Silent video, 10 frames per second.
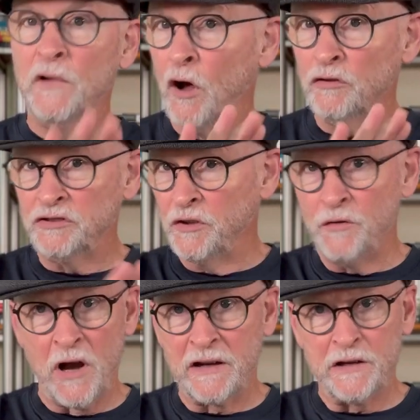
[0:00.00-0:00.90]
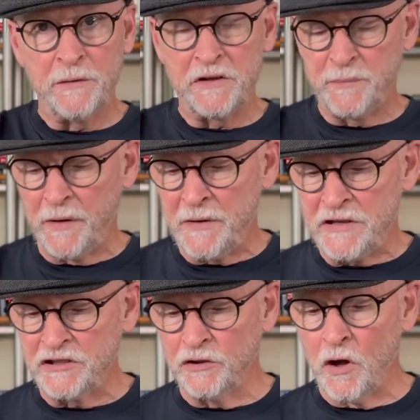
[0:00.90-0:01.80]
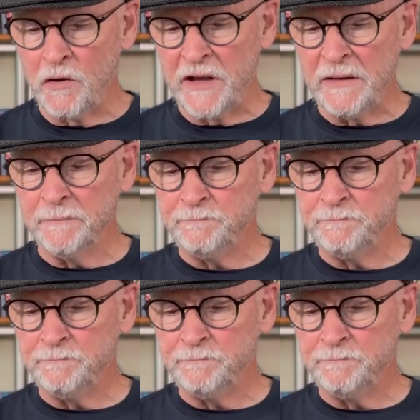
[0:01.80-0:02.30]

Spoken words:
also not going to experience clogging.